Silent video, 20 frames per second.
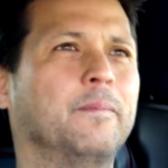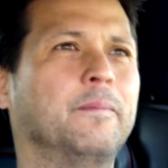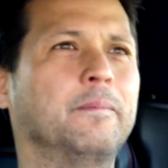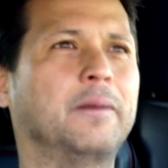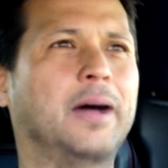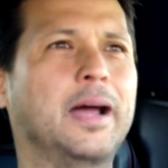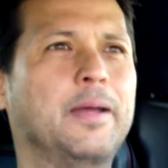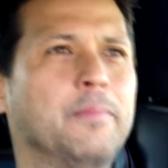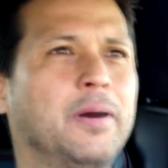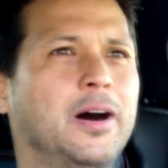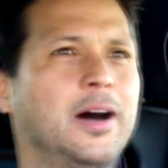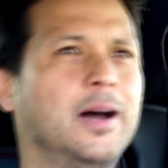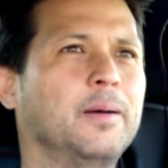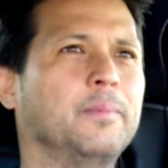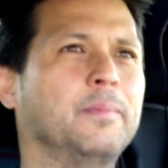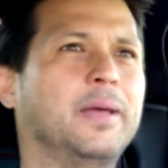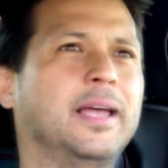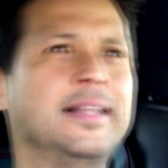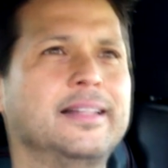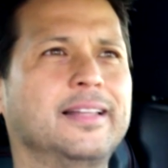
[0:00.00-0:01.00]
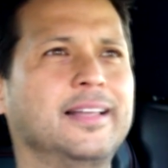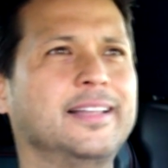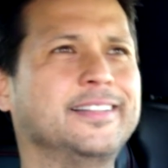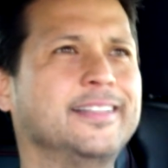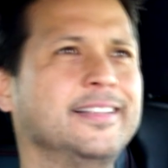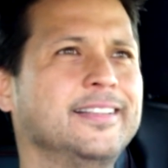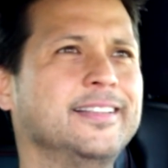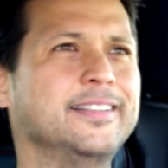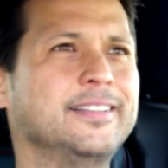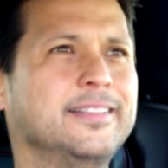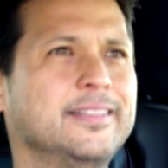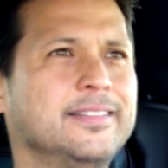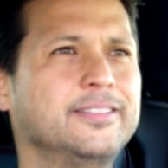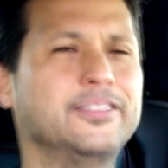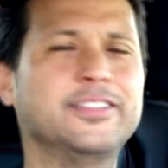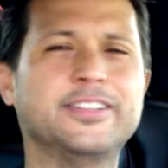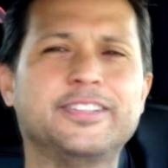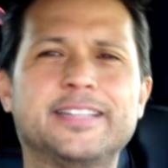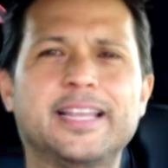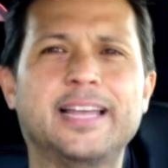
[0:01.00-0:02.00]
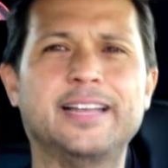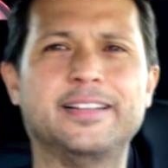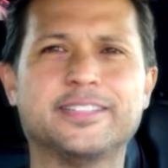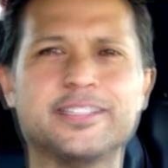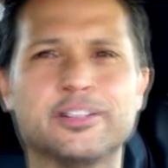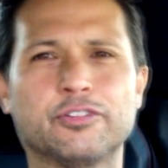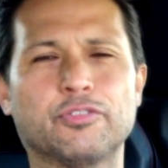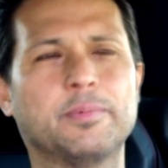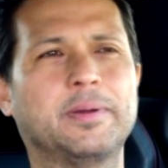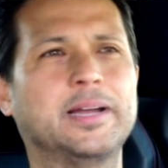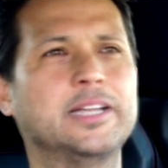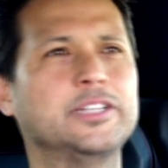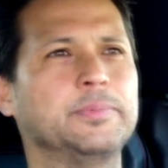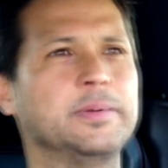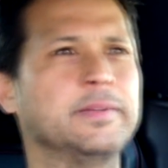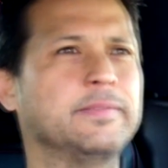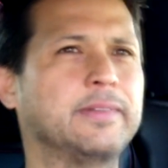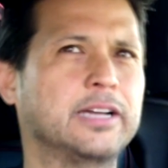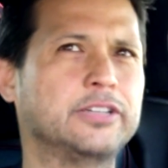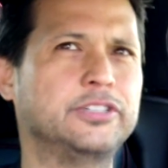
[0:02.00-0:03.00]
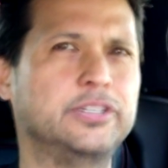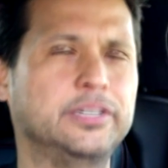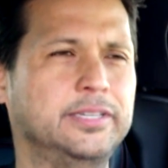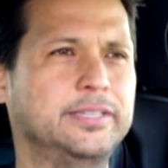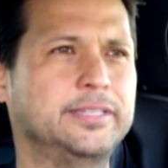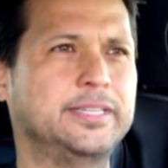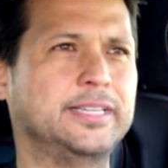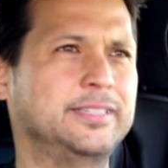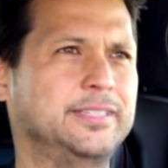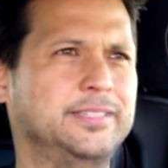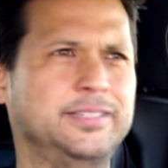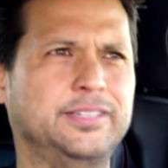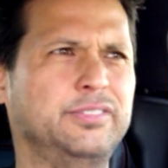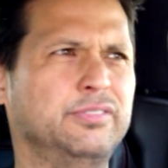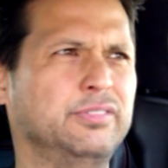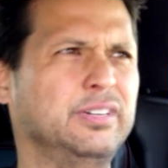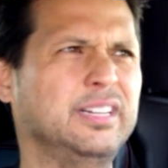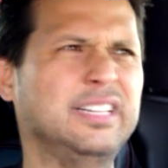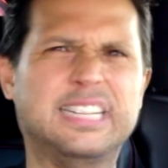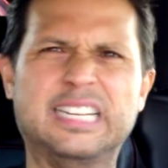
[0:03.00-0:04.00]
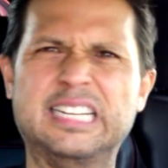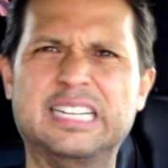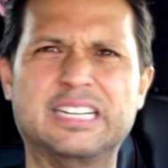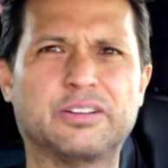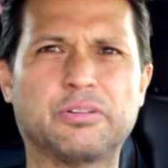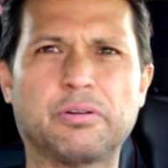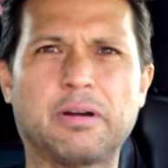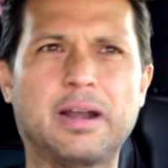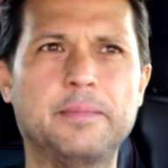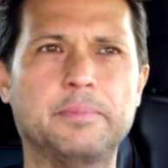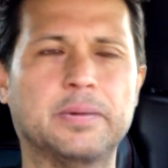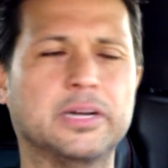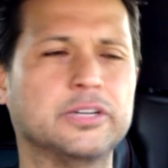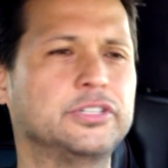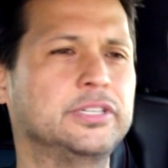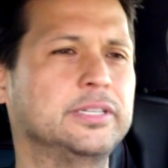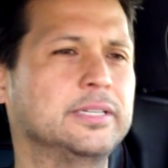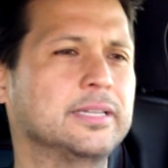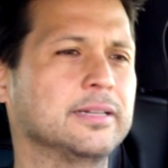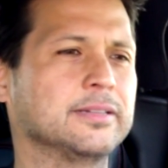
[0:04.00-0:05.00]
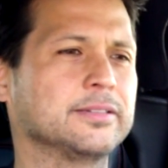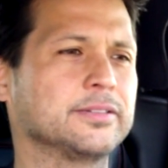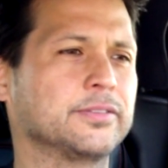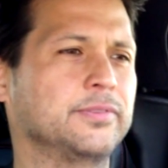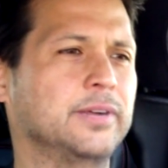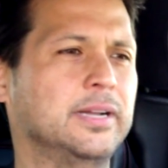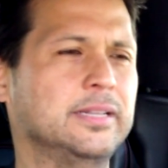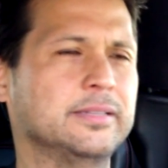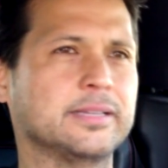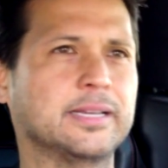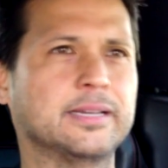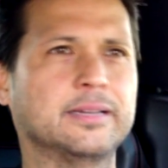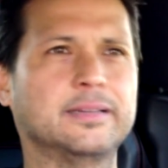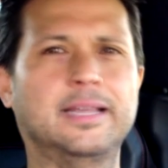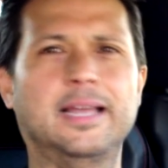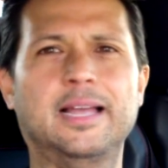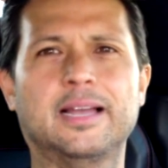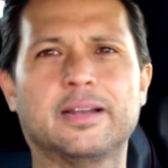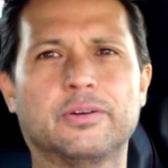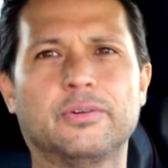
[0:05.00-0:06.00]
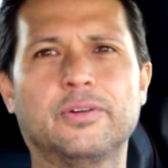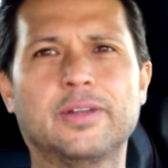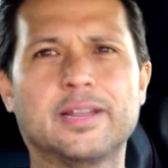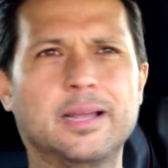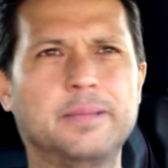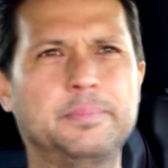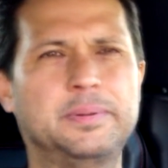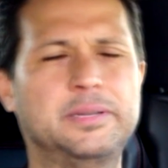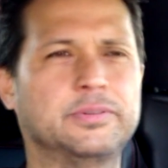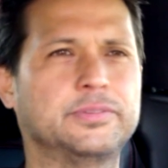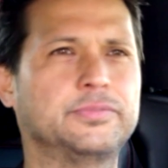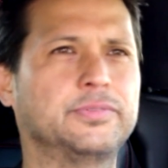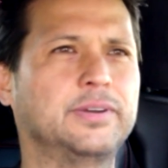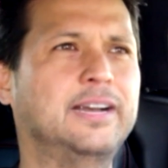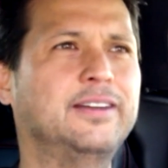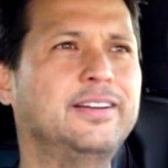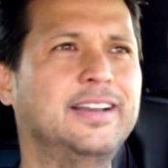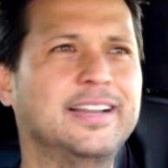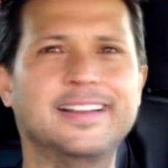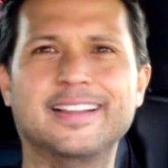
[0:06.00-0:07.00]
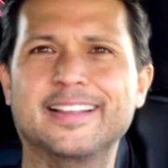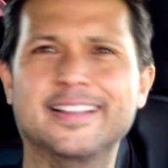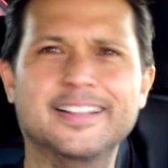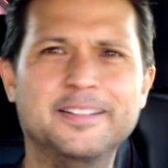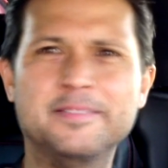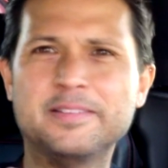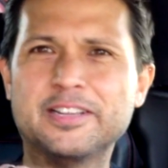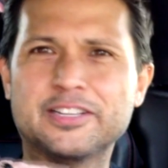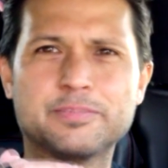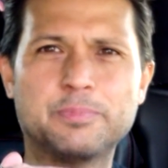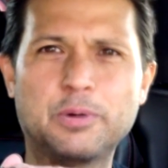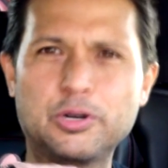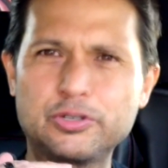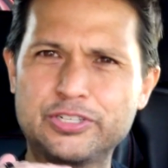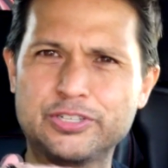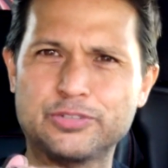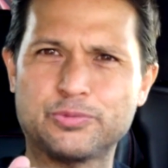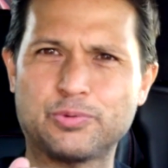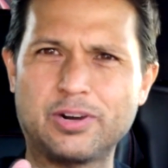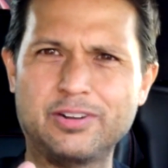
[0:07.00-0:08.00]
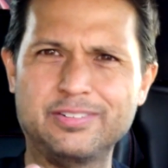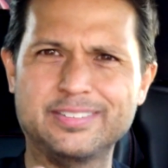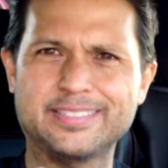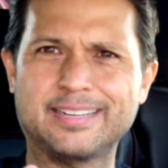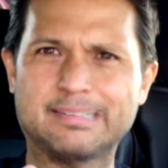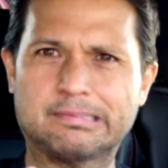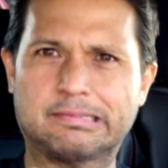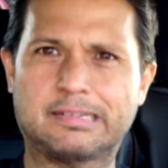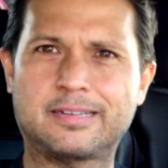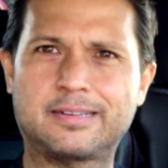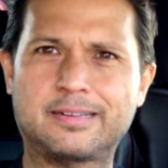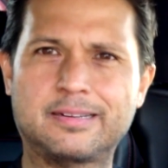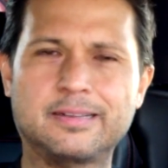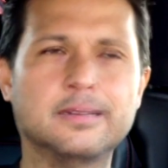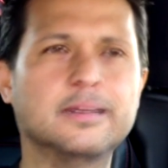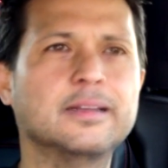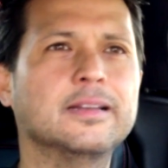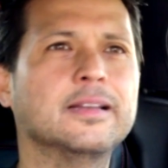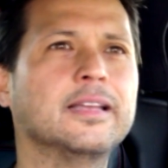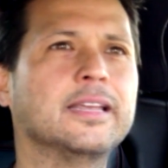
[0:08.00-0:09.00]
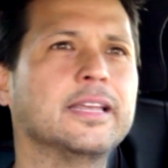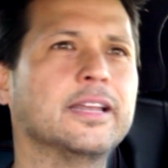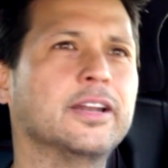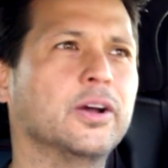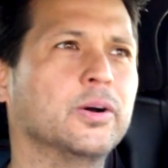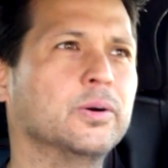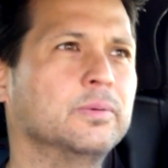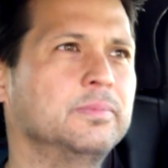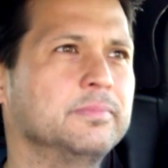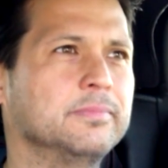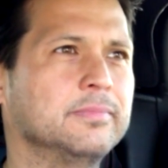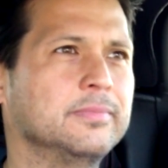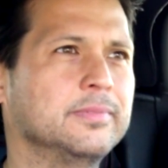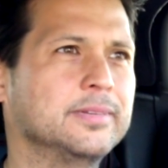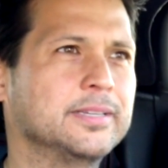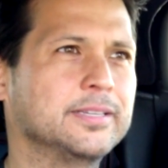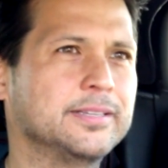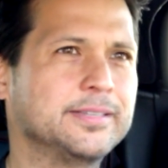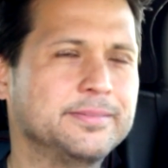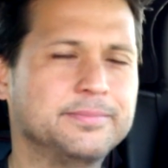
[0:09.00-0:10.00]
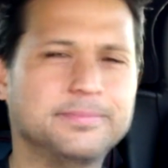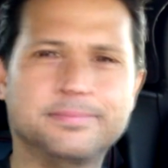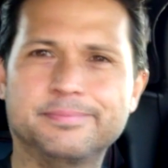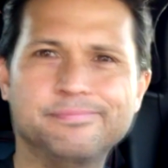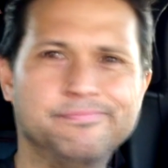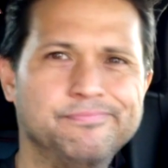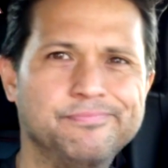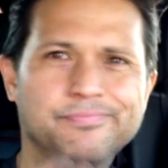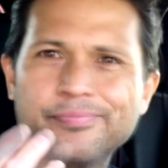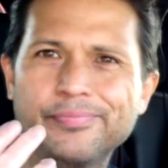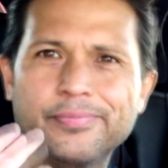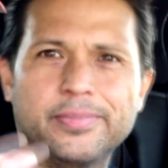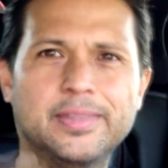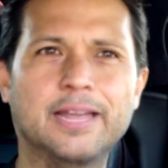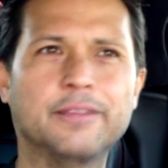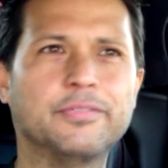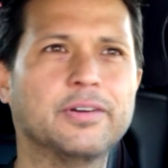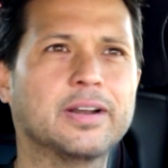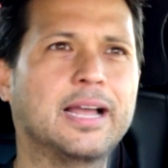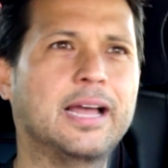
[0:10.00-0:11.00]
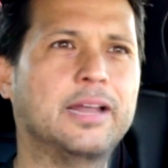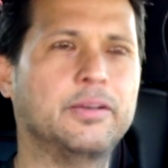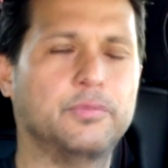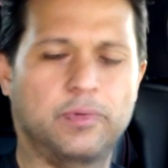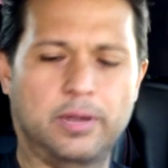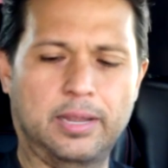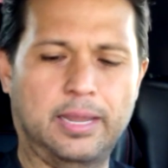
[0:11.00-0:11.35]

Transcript: My mom, to this day, still reminds me of that. She says, you really didn't cry much. She tells her friends, yeah, growing up, his emotions were always just never got,